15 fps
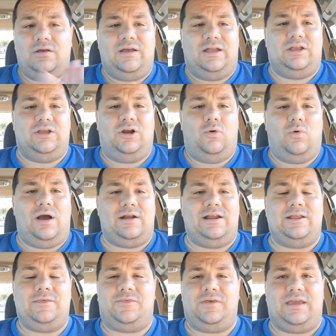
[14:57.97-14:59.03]
and you don't want
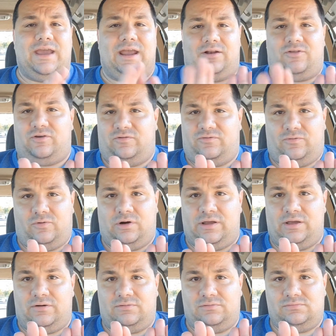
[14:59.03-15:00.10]
anything answered for
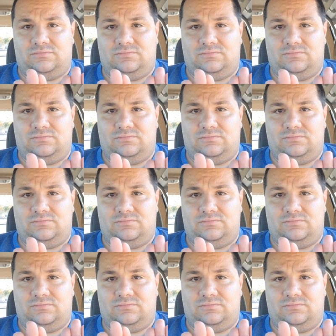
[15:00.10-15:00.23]
you,